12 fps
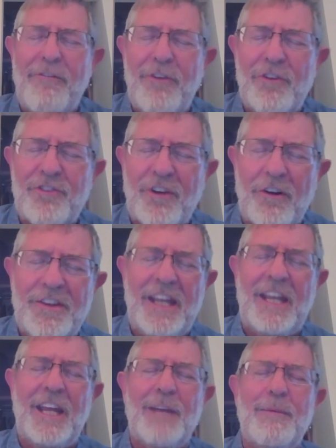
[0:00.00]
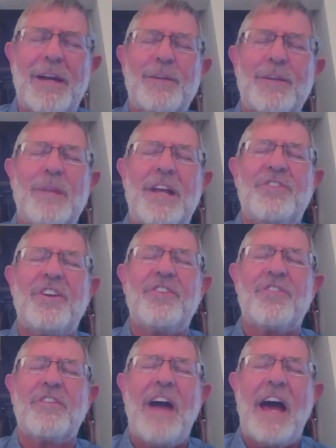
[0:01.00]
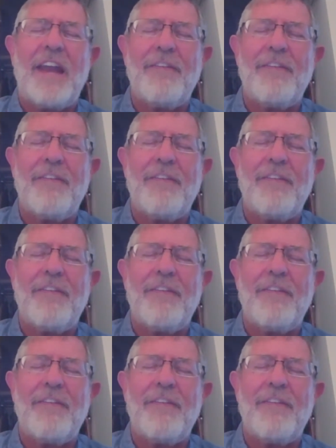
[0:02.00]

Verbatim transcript: if you start thinking about the blessings of God,